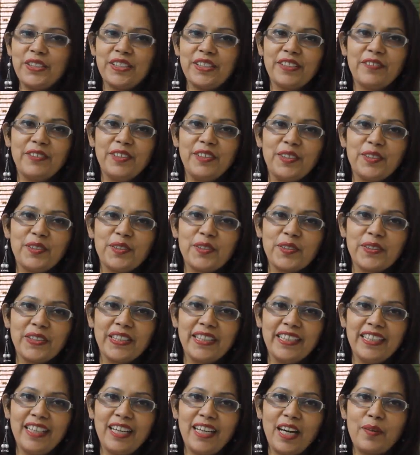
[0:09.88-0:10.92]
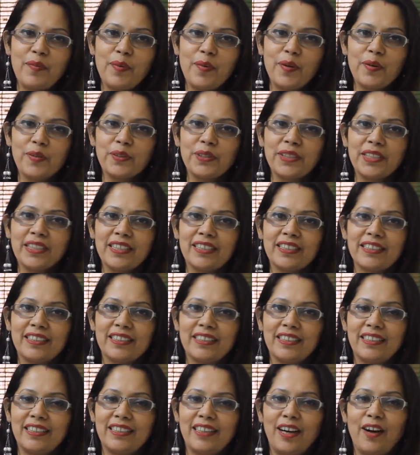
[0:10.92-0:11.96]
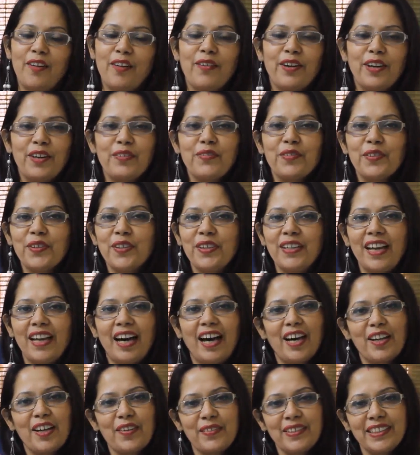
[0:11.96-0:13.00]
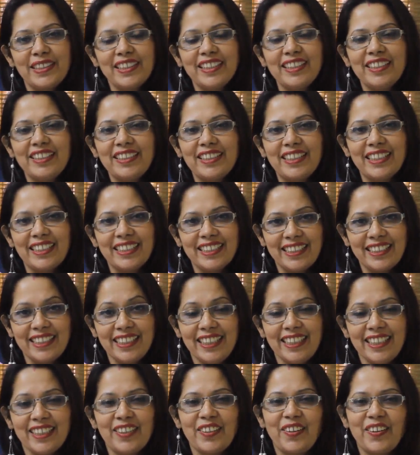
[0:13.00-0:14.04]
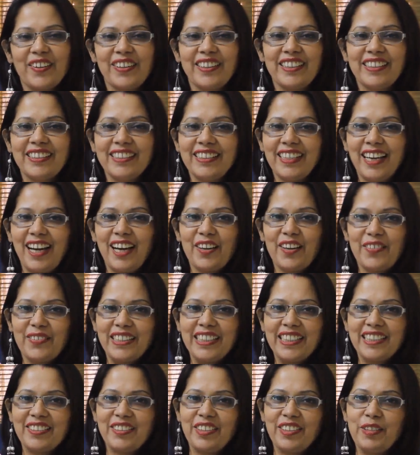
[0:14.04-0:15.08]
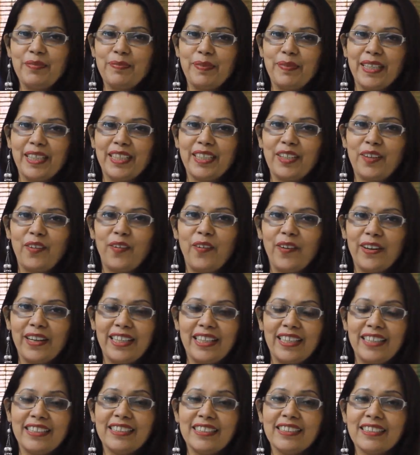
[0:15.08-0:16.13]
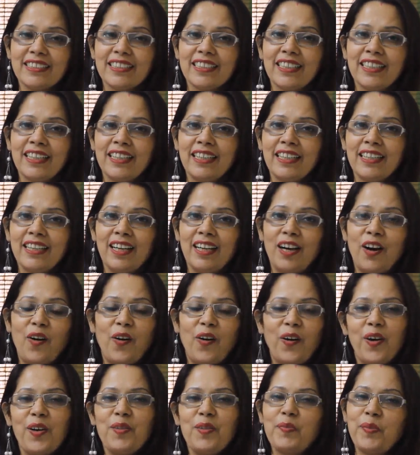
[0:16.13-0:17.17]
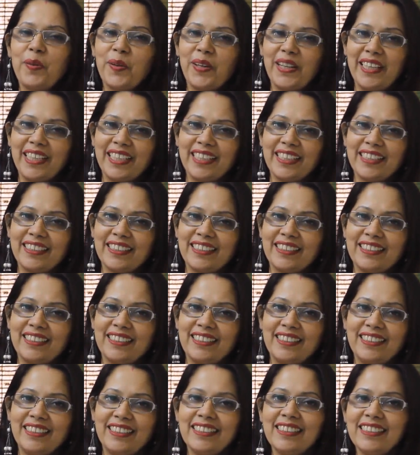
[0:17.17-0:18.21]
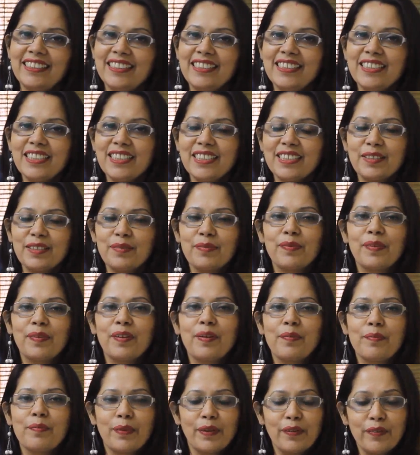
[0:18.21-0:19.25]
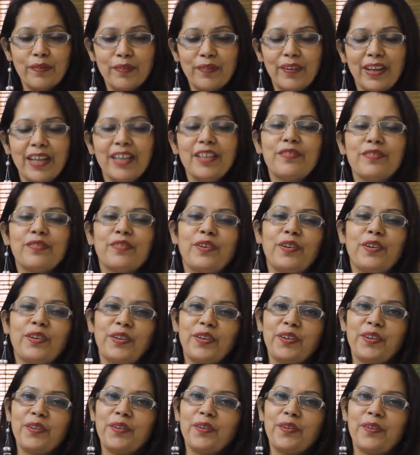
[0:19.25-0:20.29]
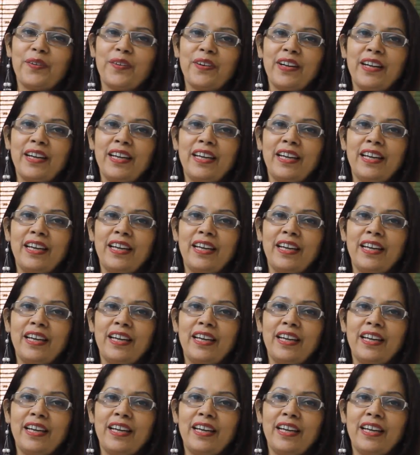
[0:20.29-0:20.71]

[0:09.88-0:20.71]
share with you today about a wonderful Ayurveda technique or a Ayurvedic treatment called as oil pulling. This is perfect for your